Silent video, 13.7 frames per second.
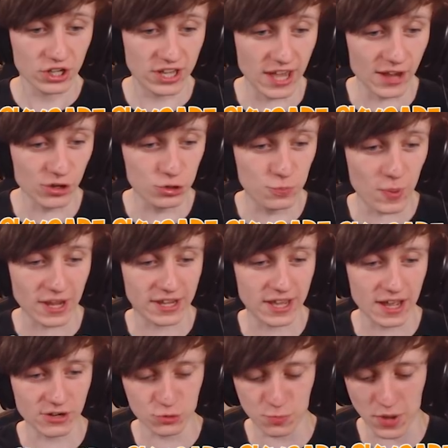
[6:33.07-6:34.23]
Keanu's back,
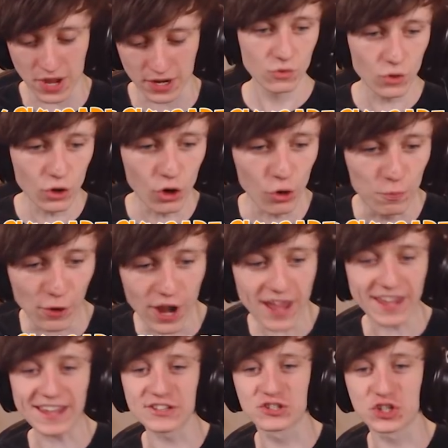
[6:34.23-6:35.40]
Keanu's back. No,
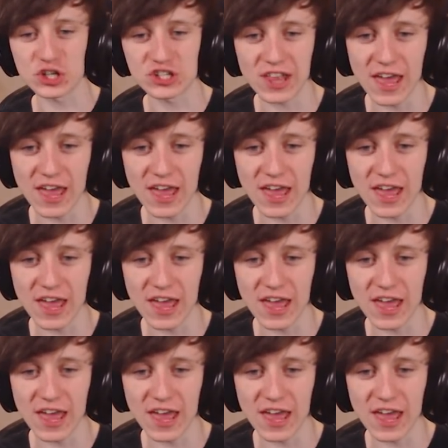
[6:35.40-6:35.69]
Breaking's just